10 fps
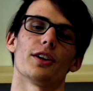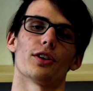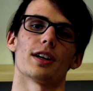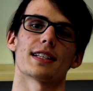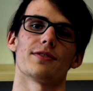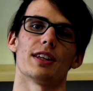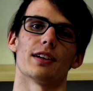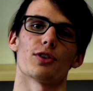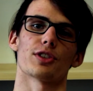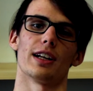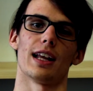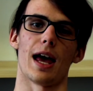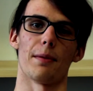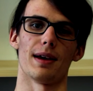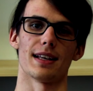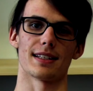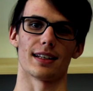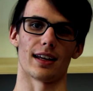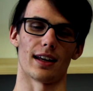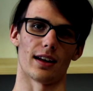Your red sweater was really
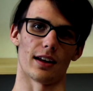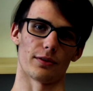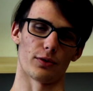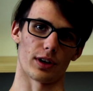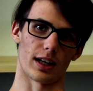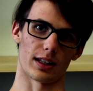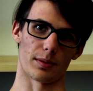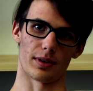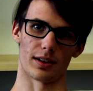amazing and unforgettable.